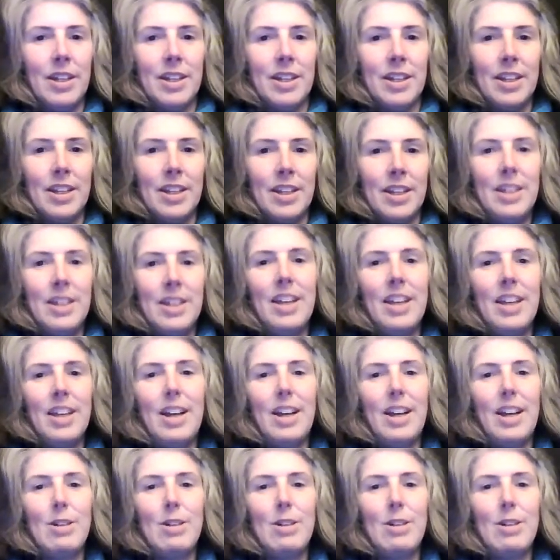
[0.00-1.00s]
And then
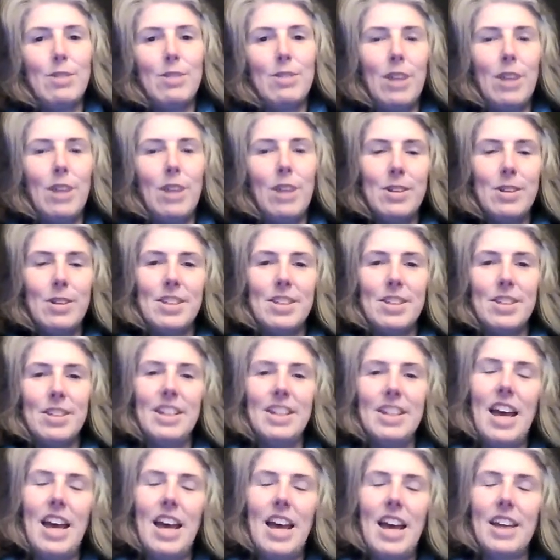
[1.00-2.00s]
allow it to flow into the
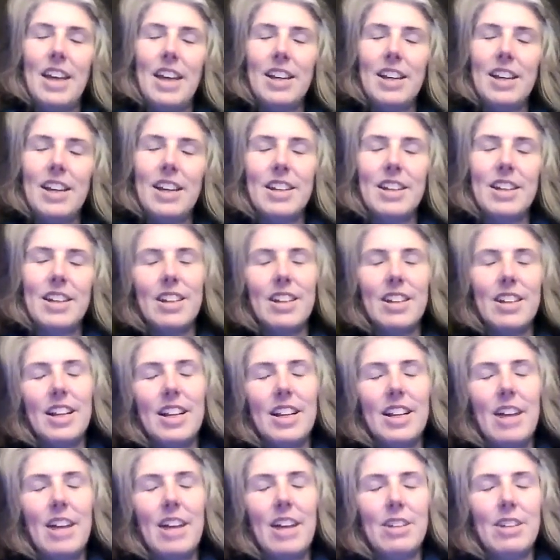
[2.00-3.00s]
neck.
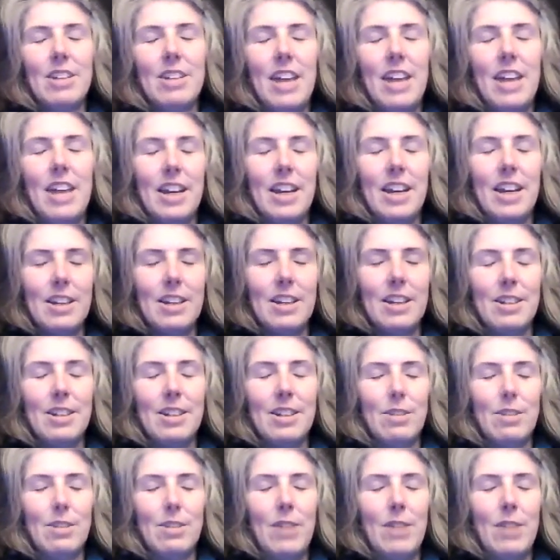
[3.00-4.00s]
Allow the neck
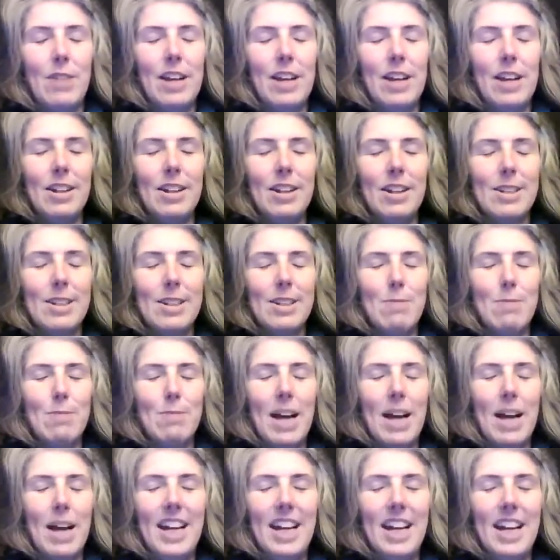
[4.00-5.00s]
to feel
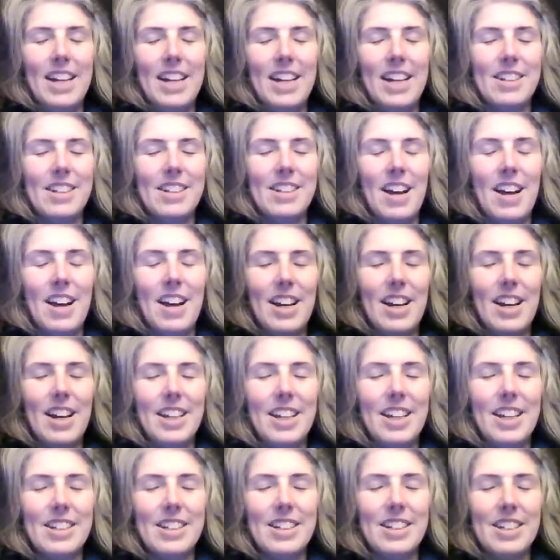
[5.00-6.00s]
smiley
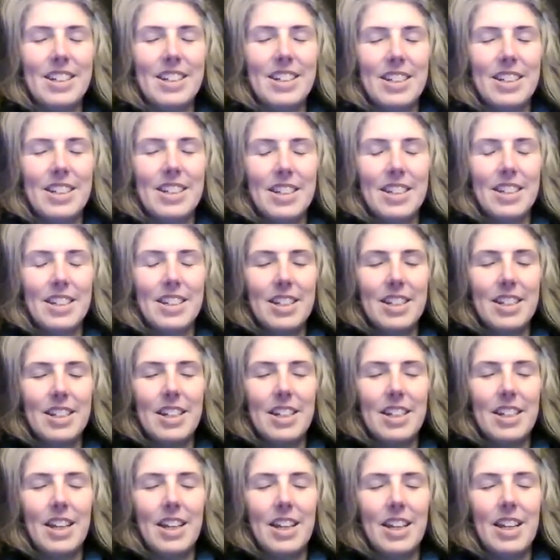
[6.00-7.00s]
inside,
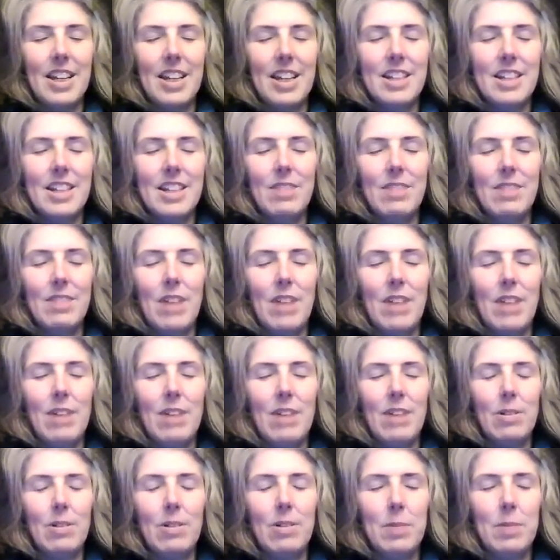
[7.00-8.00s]
and let it
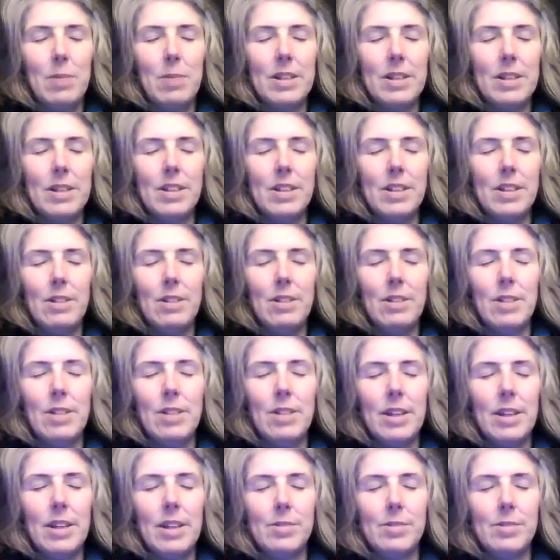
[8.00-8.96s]
flow up into the